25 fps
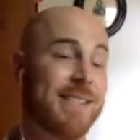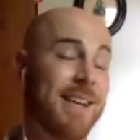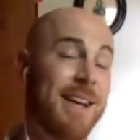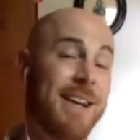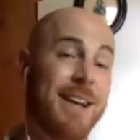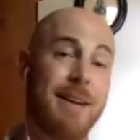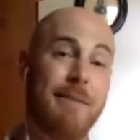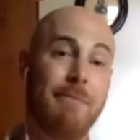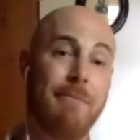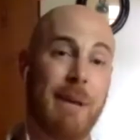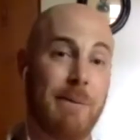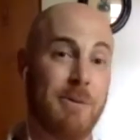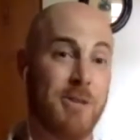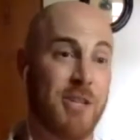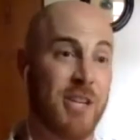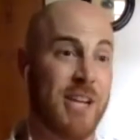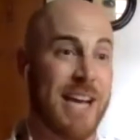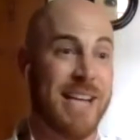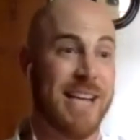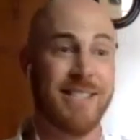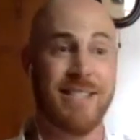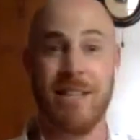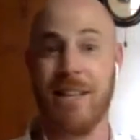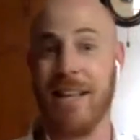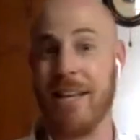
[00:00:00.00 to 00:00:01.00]
Maybe she has
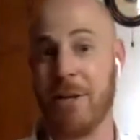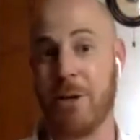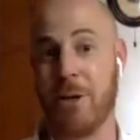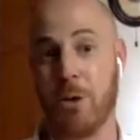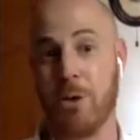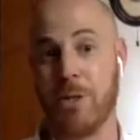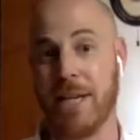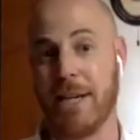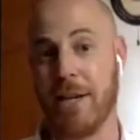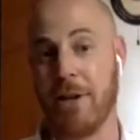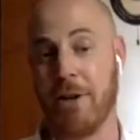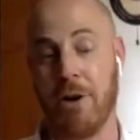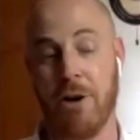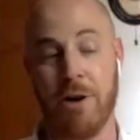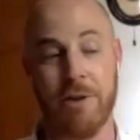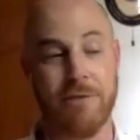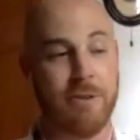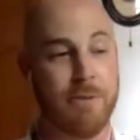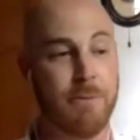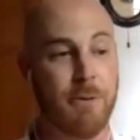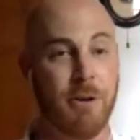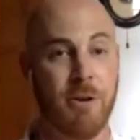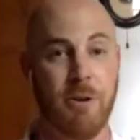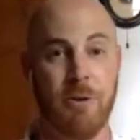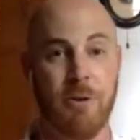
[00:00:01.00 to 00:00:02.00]
to go take a call from
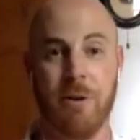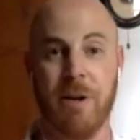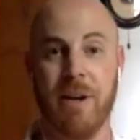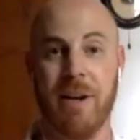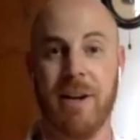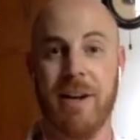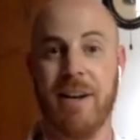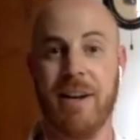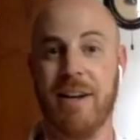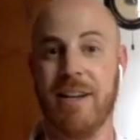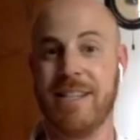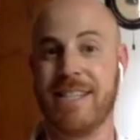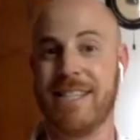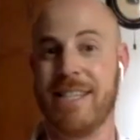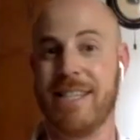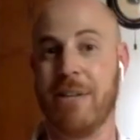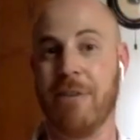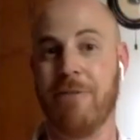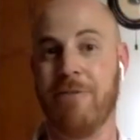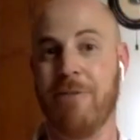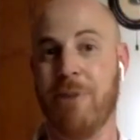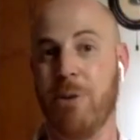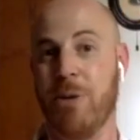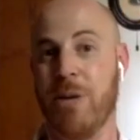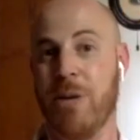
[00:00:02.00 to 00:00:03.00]
her cell
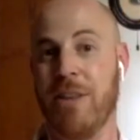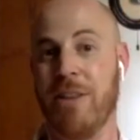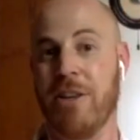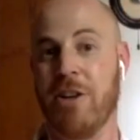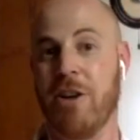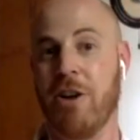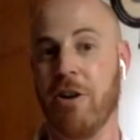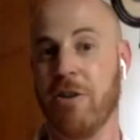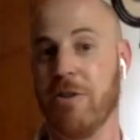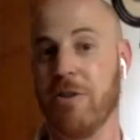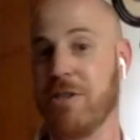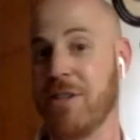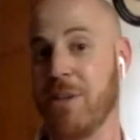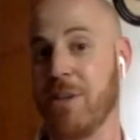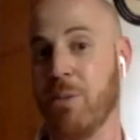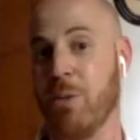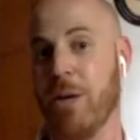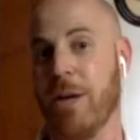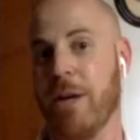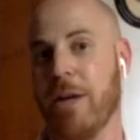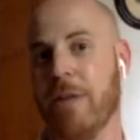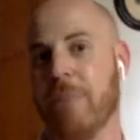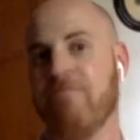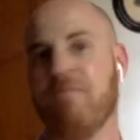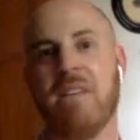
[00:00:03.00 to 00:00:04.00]
phone in the car
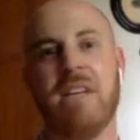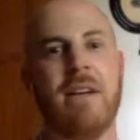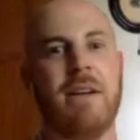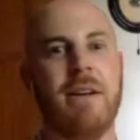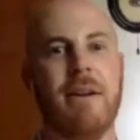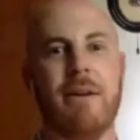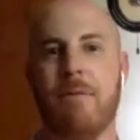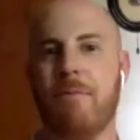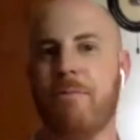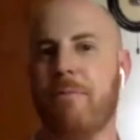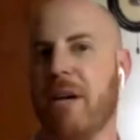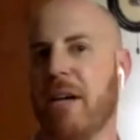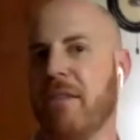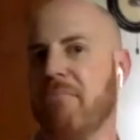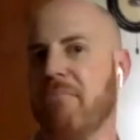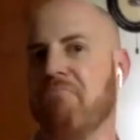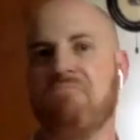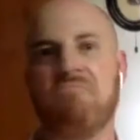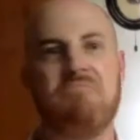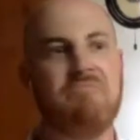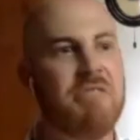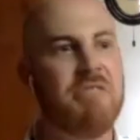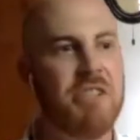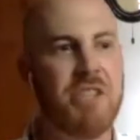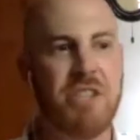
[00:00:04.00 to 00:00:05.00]
somewhere. But
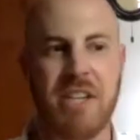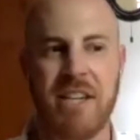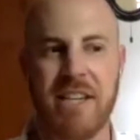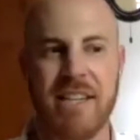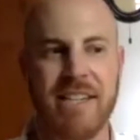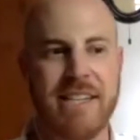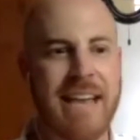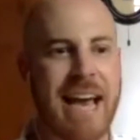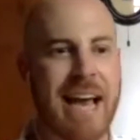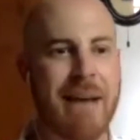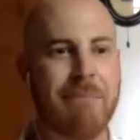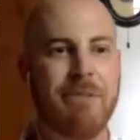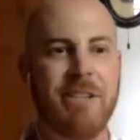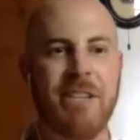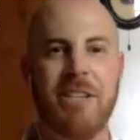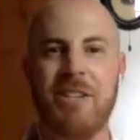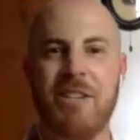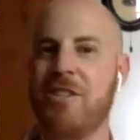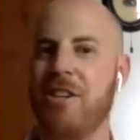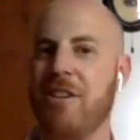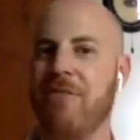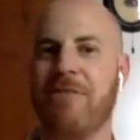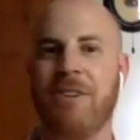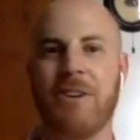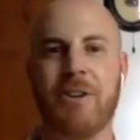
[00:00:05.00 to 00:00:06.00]
she adapted. She
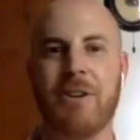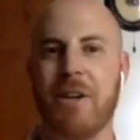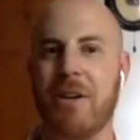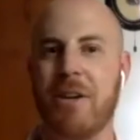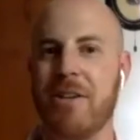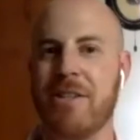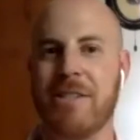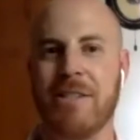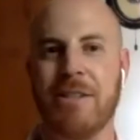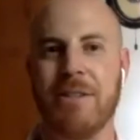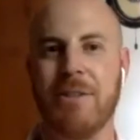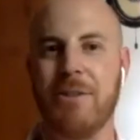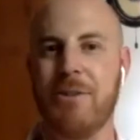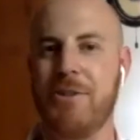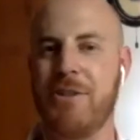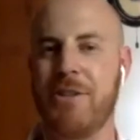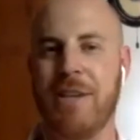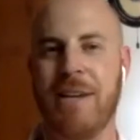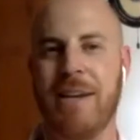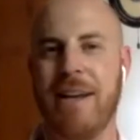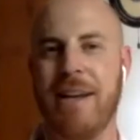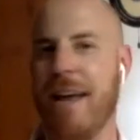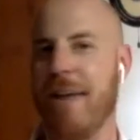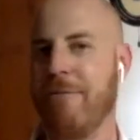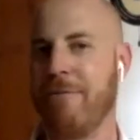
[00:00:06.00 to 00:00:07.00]
figured out a solution, and
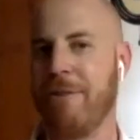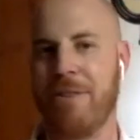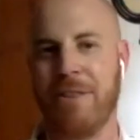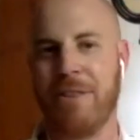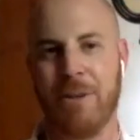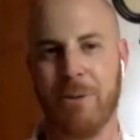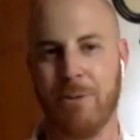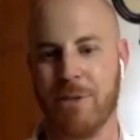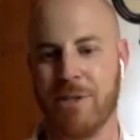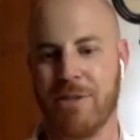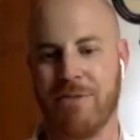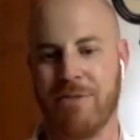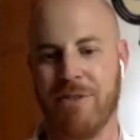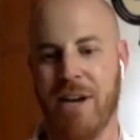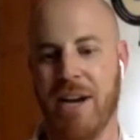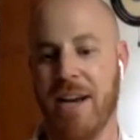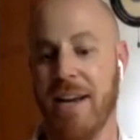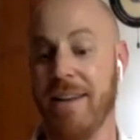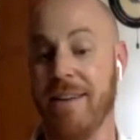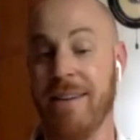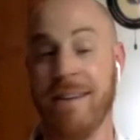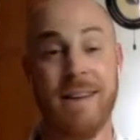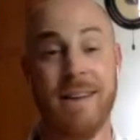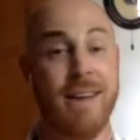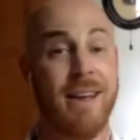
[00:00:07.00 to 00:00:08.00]
everything was fine.
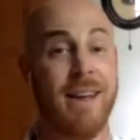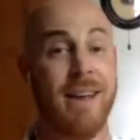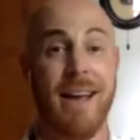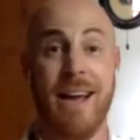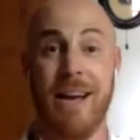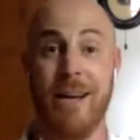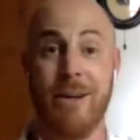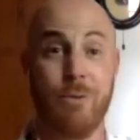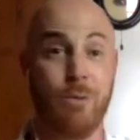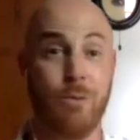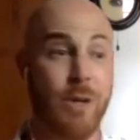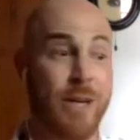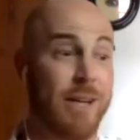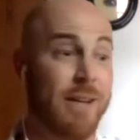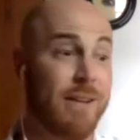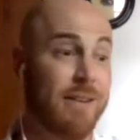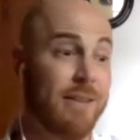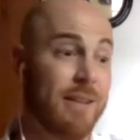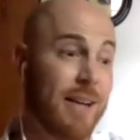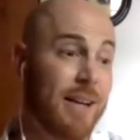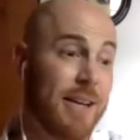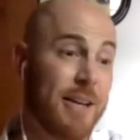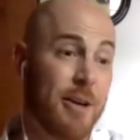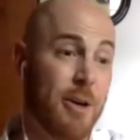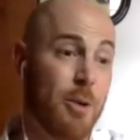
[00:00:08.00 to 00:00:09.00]
And we
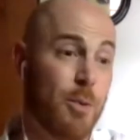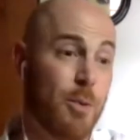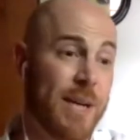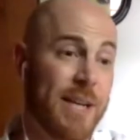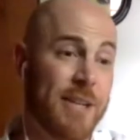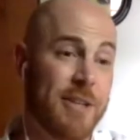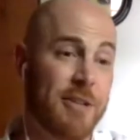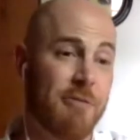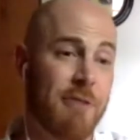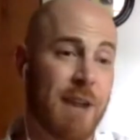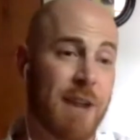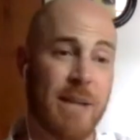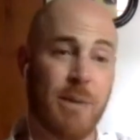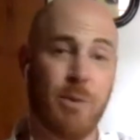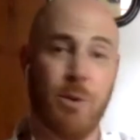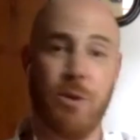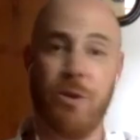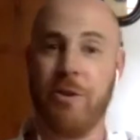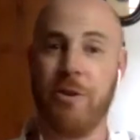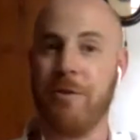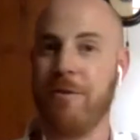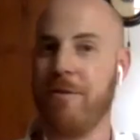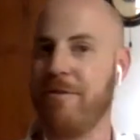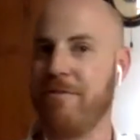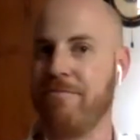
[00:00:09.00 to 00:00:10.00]
interact with
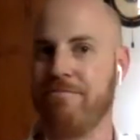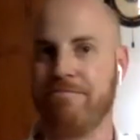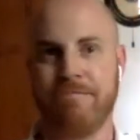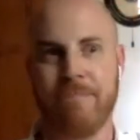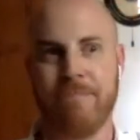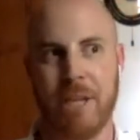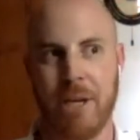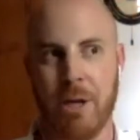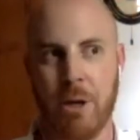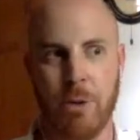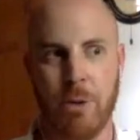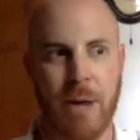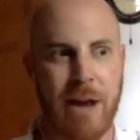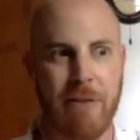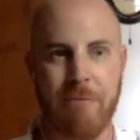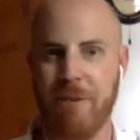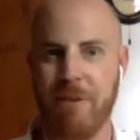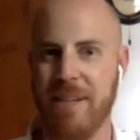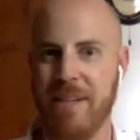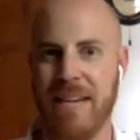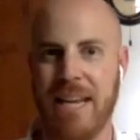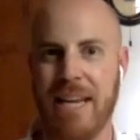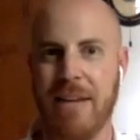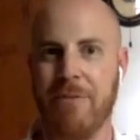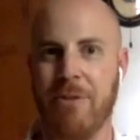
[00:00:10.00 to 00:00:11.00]
her, every
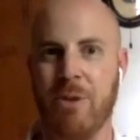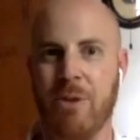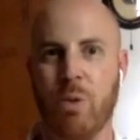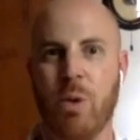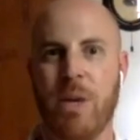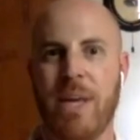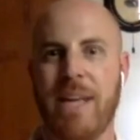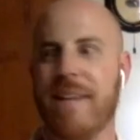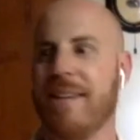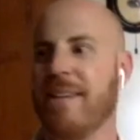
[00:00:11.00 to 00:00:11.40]
day of the week.